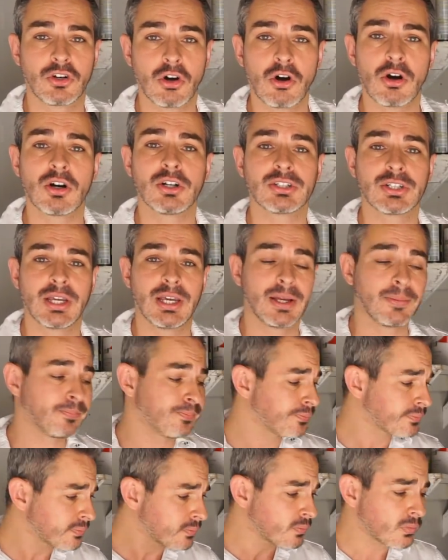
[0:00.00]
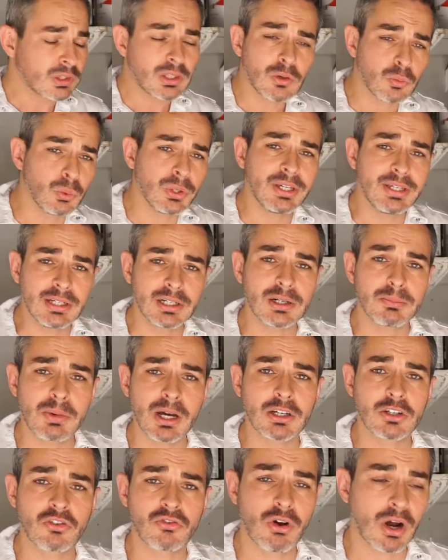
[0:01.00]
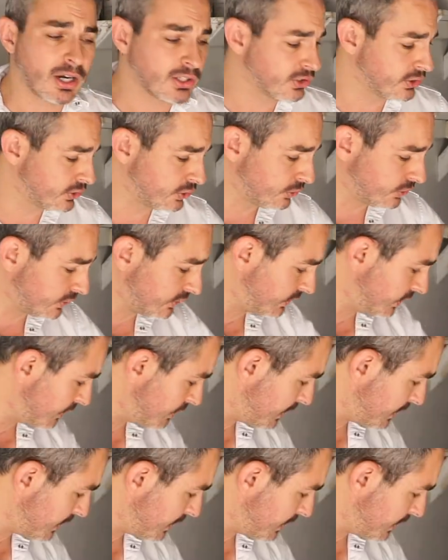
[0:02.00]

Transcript: cars and we here in my garage, as you can see,